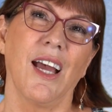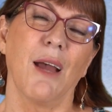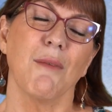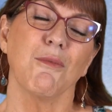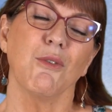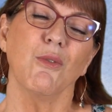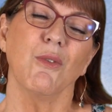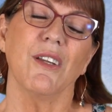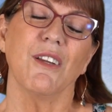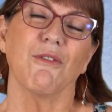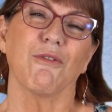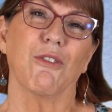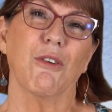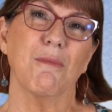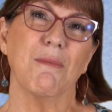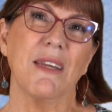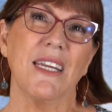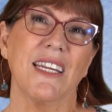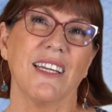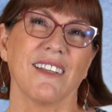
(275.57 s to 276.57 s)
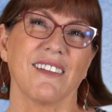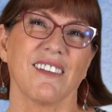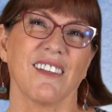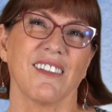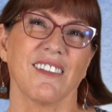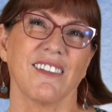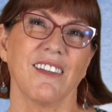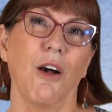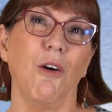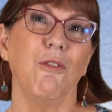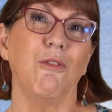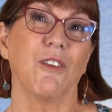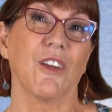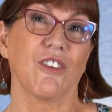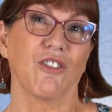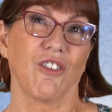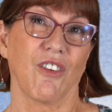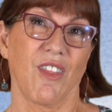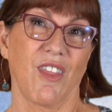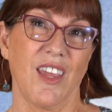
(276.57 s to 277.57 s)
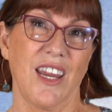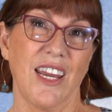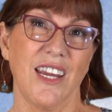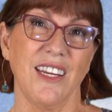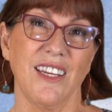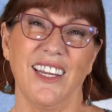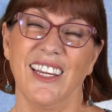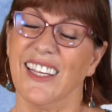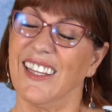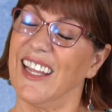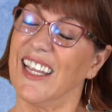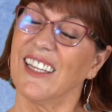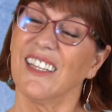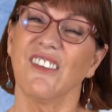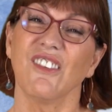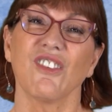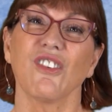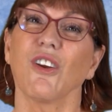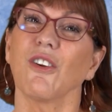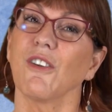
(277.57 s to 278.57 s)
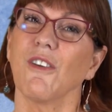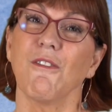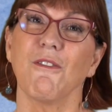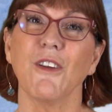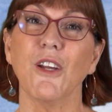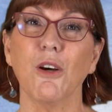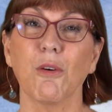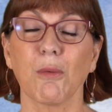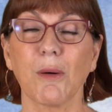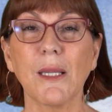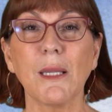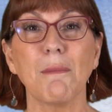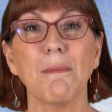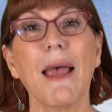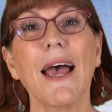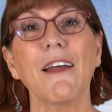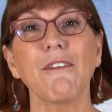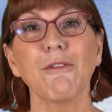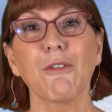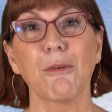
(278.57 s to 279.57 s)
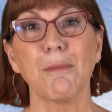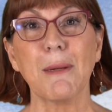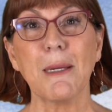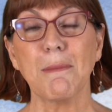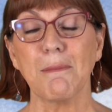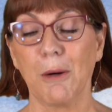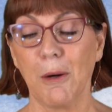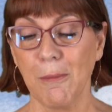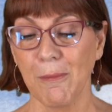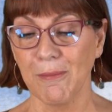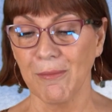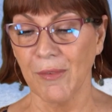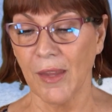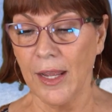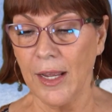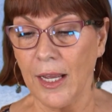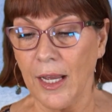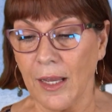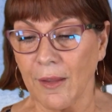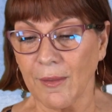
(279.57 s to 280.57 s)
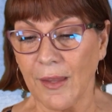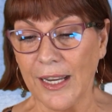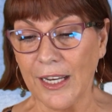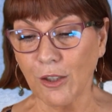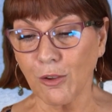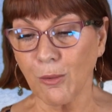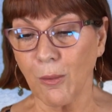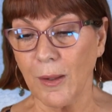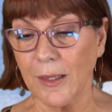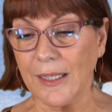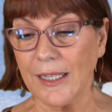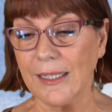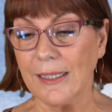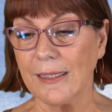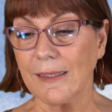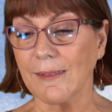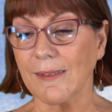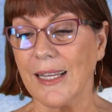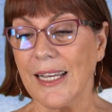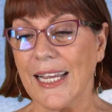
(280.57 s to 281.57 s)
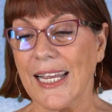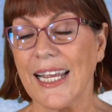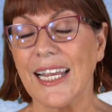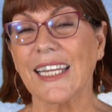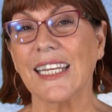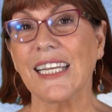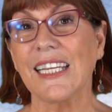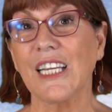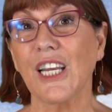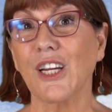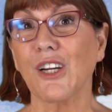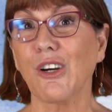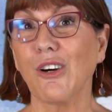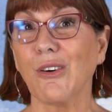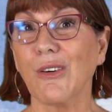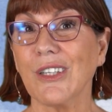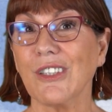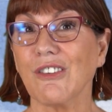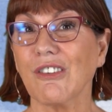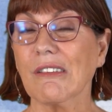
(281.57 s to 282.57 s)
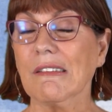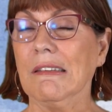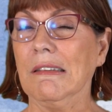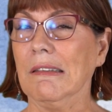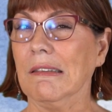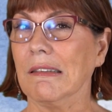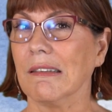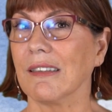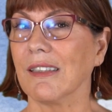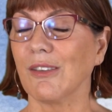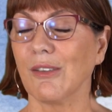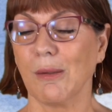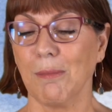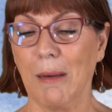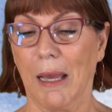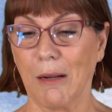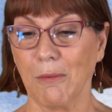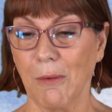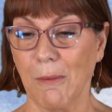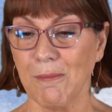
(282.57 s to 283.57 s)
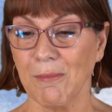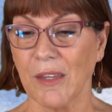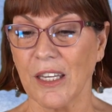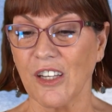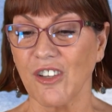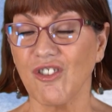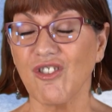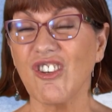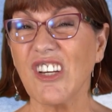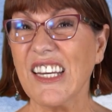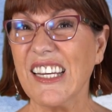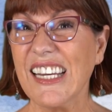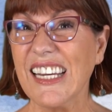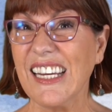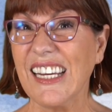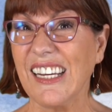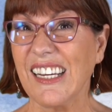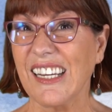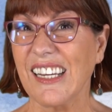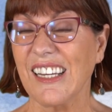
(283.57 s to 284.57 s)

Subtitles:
doing it for me. It's a selfish thing. That can start to feel really bad for people. The next one is it can encourage, oh, this is a bad one, cheating,